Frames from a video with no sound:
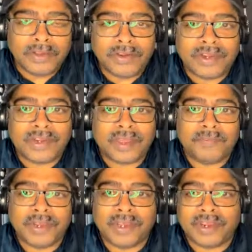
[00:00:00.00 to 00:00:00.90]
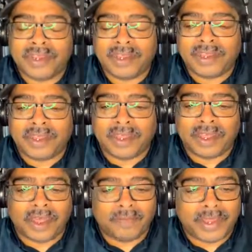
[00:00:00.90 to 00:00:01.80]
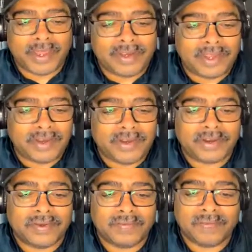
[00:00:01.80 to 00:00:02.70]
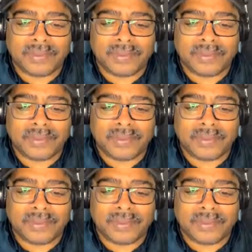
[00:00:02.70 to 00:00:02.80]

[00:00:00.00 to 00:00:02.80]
So this subject caught my attention.